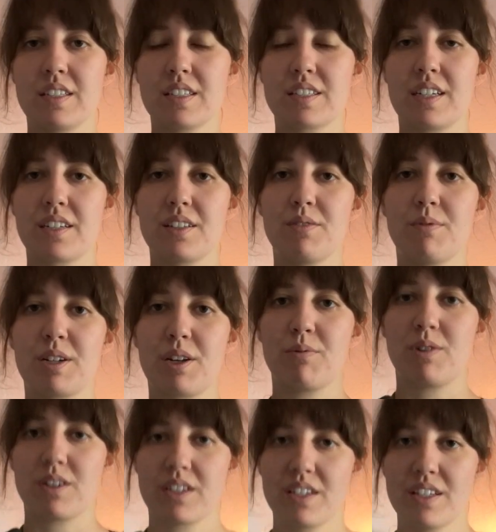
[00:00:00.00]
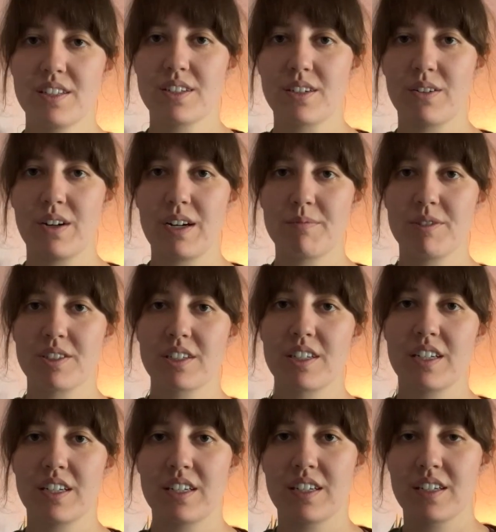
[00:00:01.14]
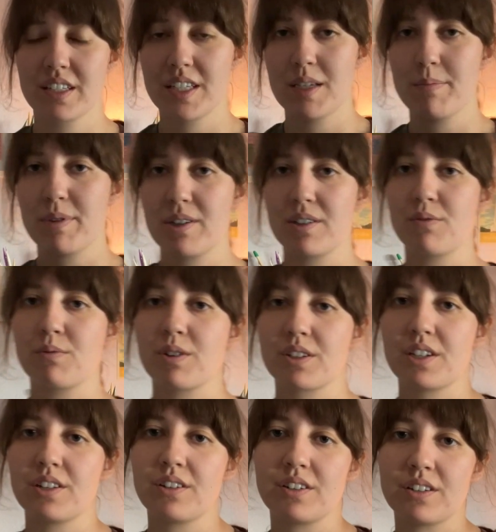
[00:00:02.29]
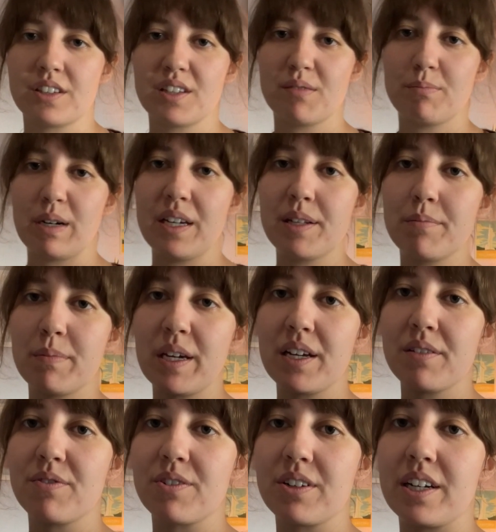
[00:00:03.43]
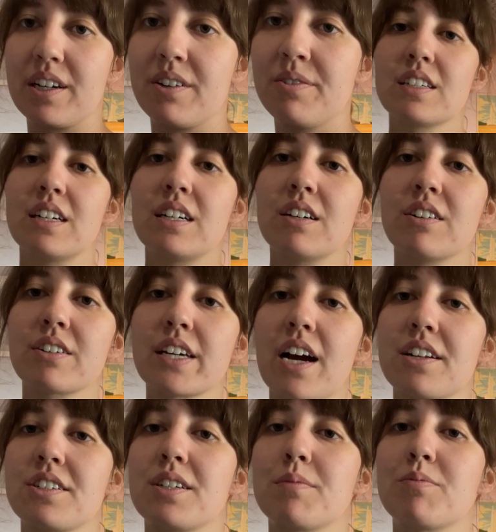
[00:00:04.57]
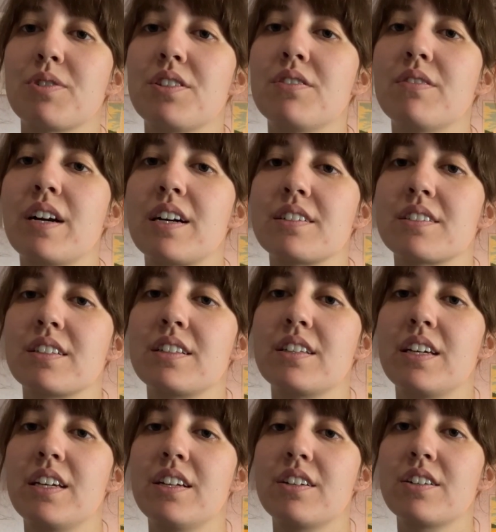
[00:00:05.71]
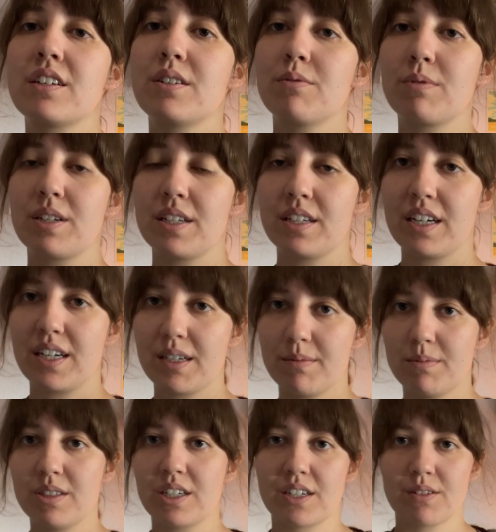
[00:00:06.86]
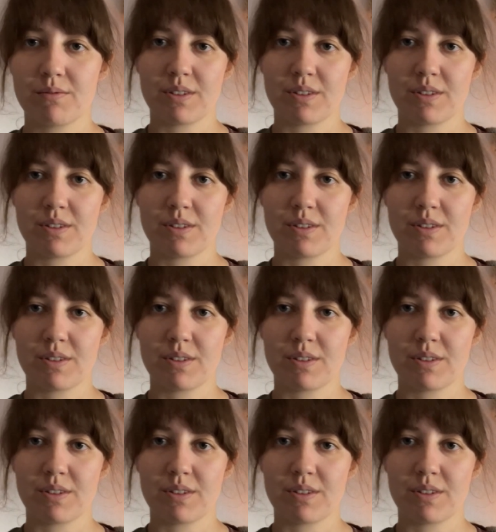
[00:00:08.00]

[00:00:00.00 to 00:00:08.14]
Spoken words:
exactly what I wanted, so I'm just gonna keep on working on the button band for now. I'll catch up with you guys later when I'm done